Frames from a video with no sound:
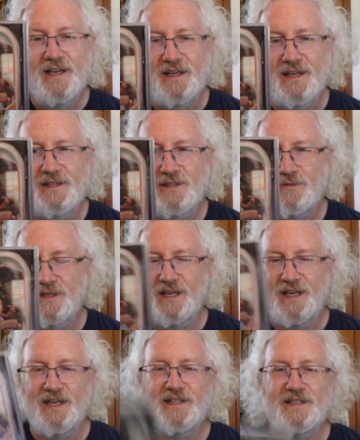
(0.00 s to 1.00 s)
this one
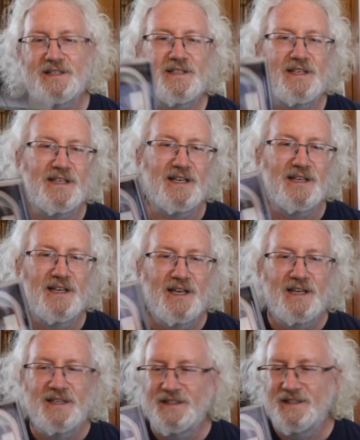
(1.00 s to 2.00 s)
has the uh,
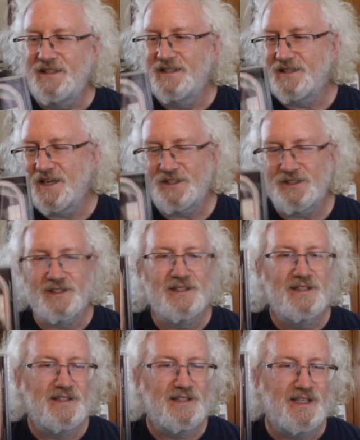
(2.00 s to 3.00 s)
the discussion
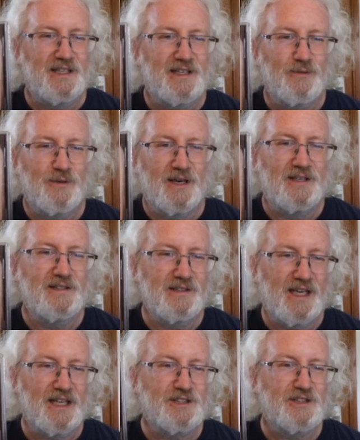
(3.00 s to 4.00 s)
in it where he
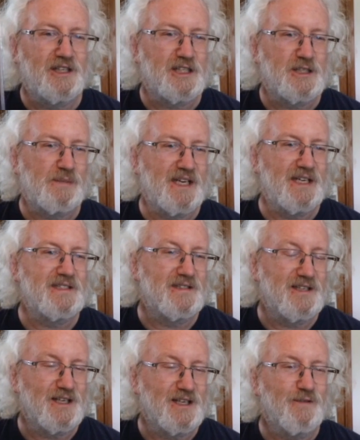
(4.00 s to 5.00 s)
actually explains the
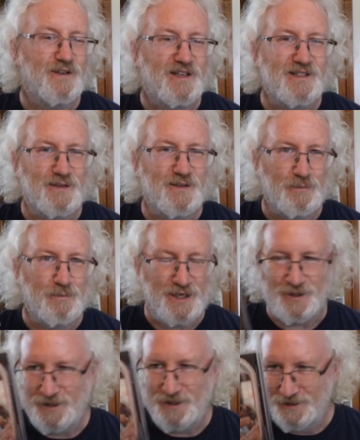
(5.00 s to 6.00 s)
significance of the
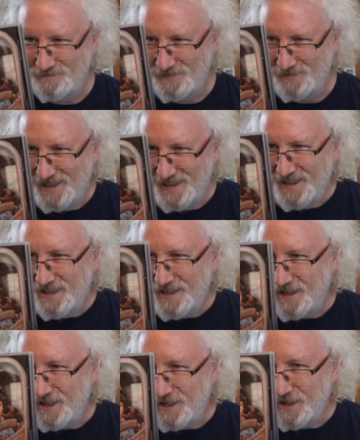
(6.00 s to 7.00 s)
pickle
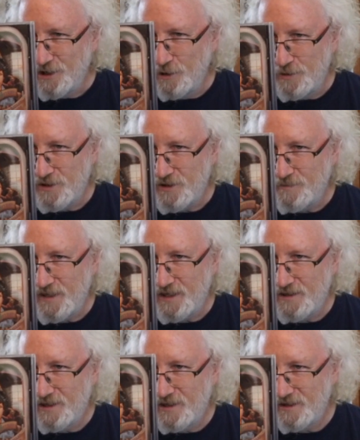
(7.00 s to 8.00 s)
uh, Cooper's
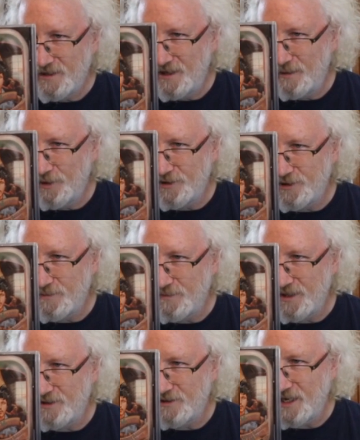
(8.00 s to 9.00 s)
Lament, Gabriel's
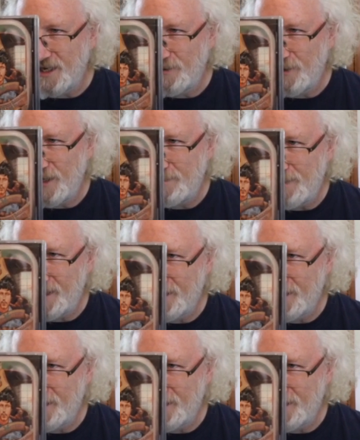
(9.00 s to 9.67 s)
Mother's Highway Ballad